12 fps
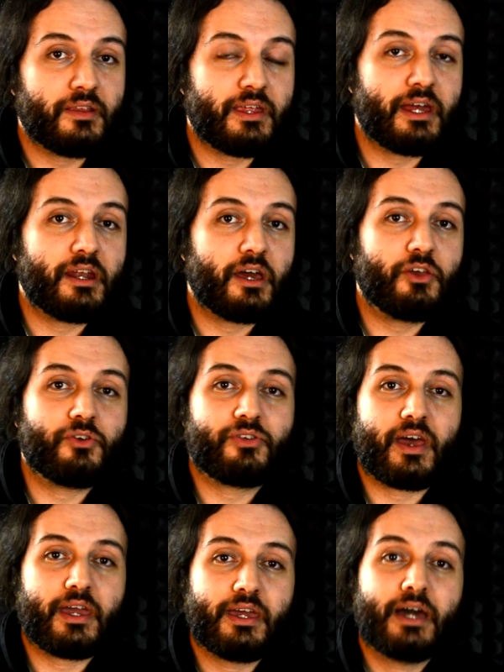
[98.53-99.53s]
then you
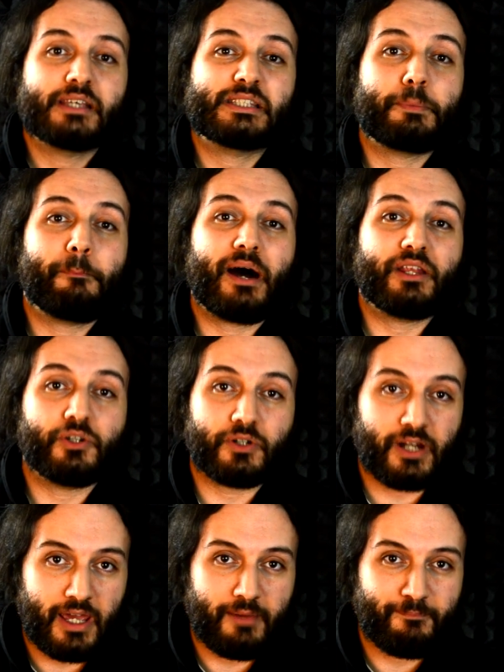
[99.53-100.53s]
say
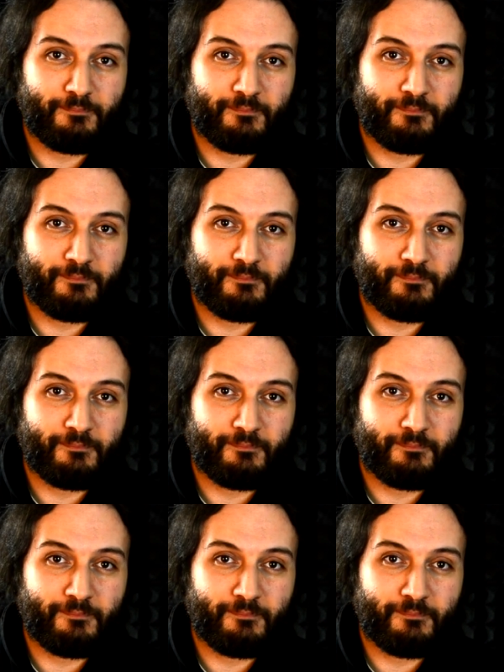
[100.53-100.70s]
spadone.